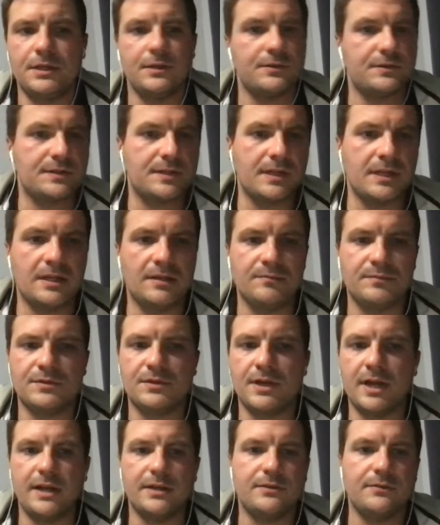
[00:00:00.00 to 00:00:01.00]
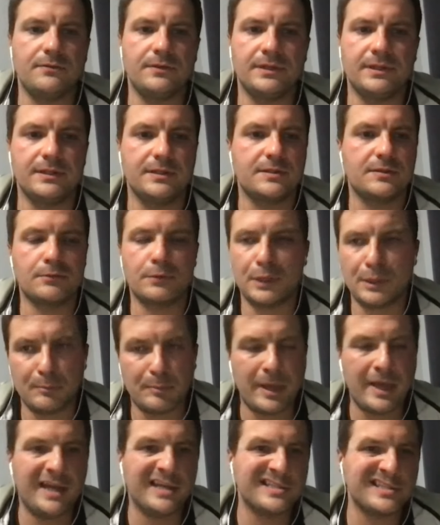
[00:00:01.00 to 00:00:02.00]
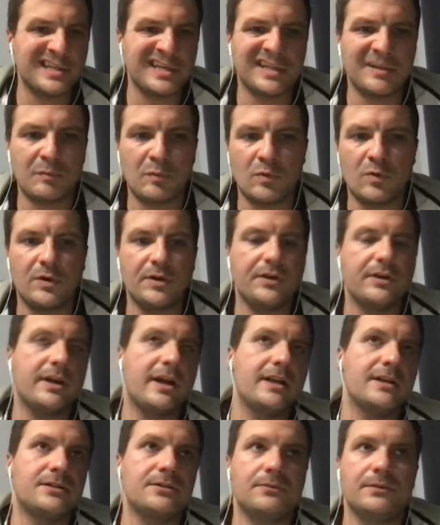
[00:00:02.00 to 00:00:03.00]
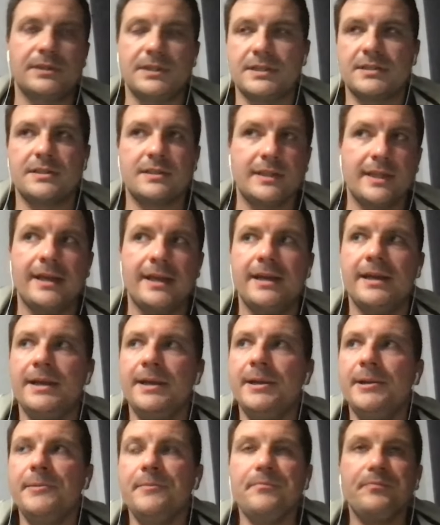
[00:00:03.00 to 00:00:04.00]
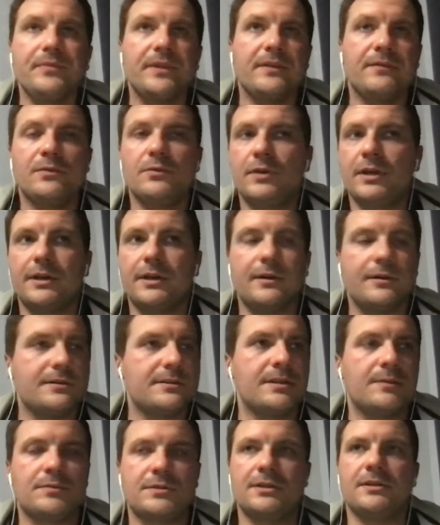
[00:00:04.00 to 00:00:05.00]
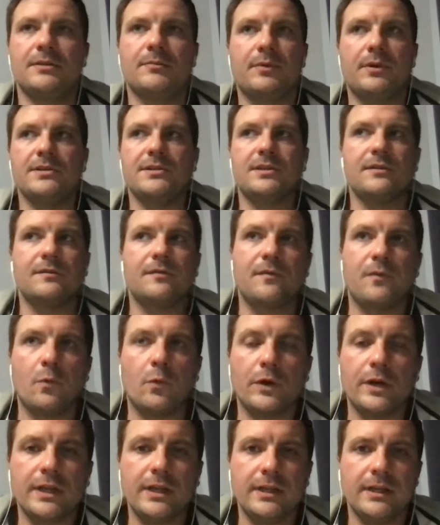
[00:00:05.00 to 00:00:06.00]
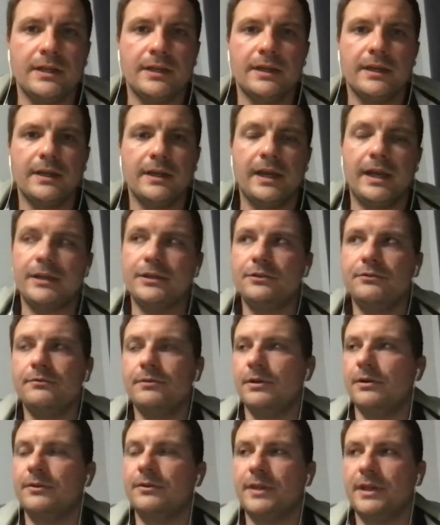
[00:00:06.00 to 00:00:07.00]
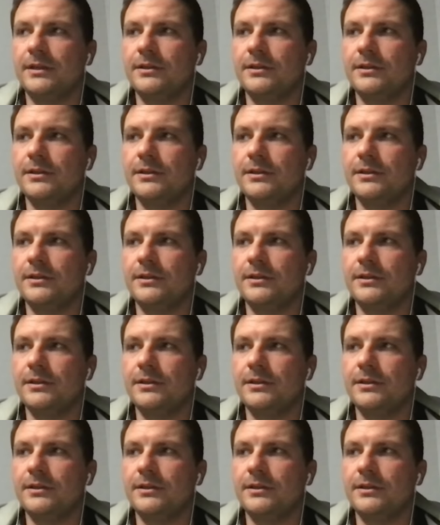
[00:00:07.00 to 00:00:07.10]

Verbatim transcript: your schemes. You're not doing screen pass anymore. You're not doing this and that. If you get an interception and the ball's on the 40 and you know that